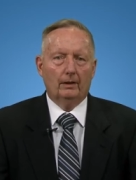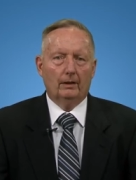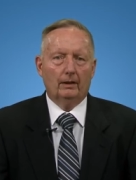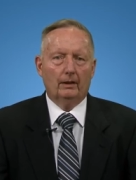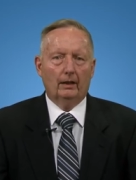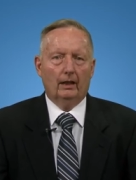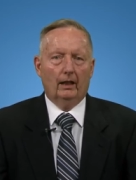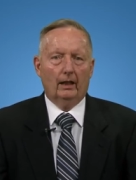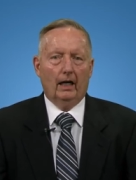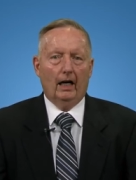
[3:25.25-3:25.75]

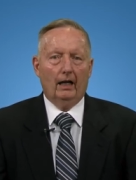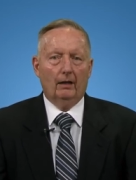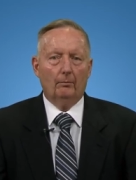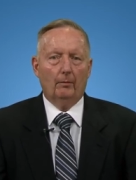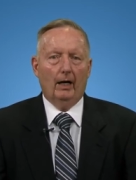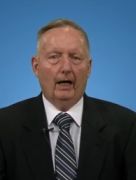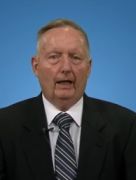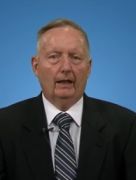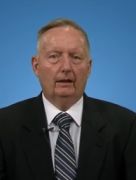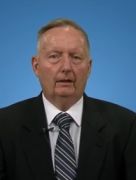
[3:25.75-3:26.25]
and on
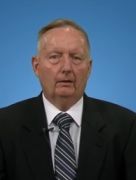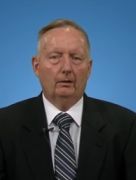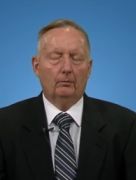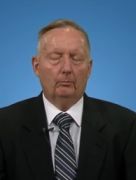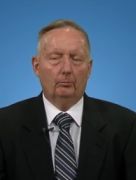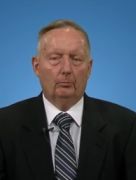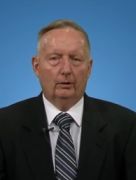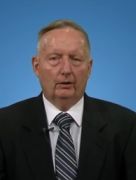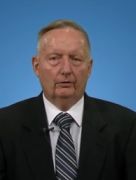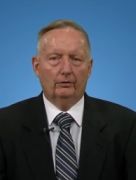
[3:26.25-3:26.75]
my
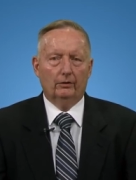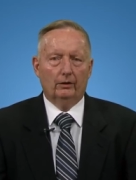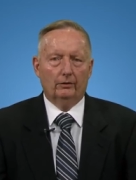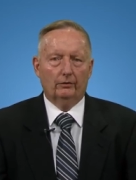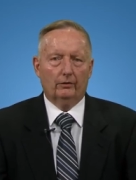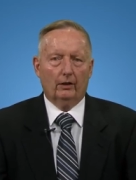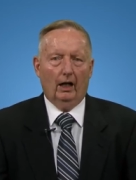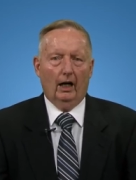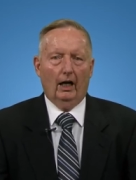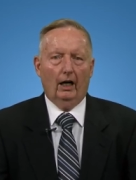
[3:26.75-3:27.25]
business
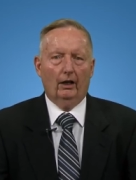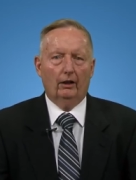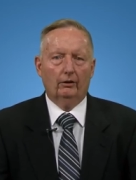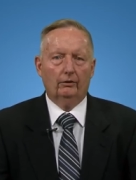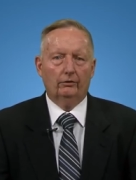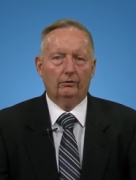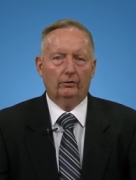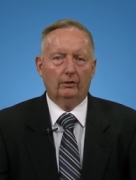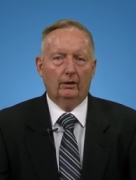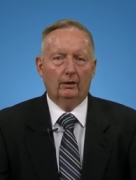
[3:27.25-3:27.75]

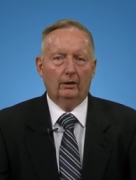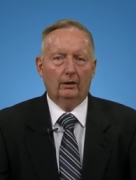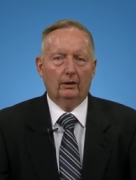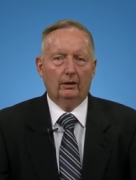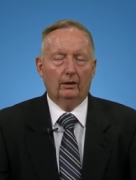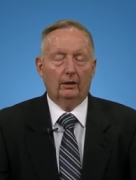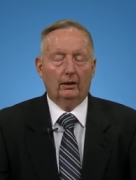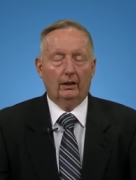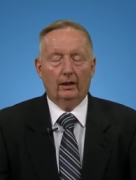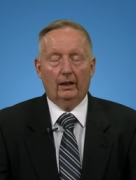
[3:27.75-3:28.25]
cards
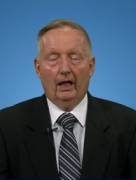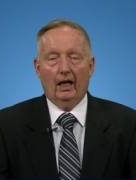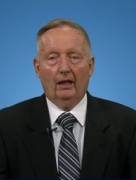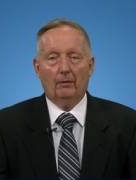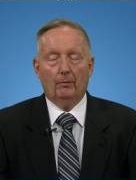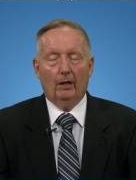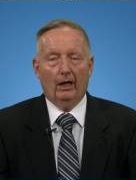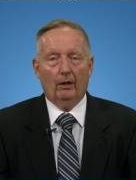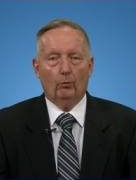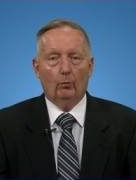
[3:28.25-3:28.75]
and on
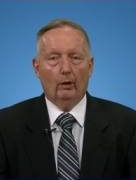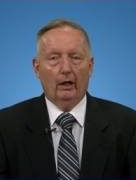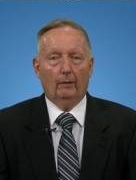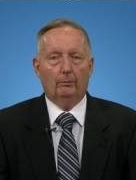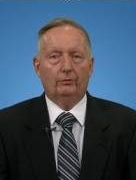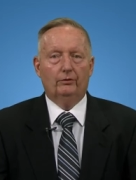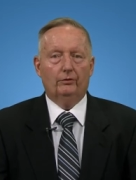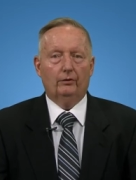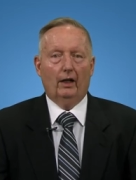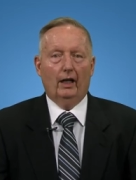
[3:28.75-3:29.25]
my
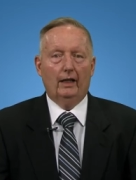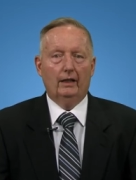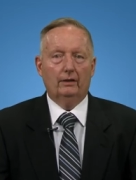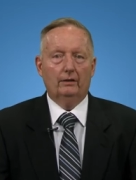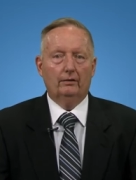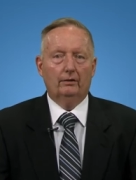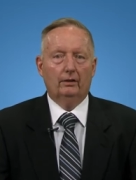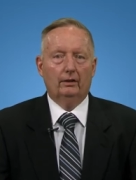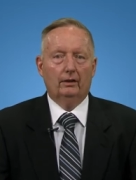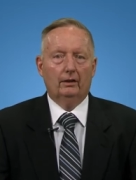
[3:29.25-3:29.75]
website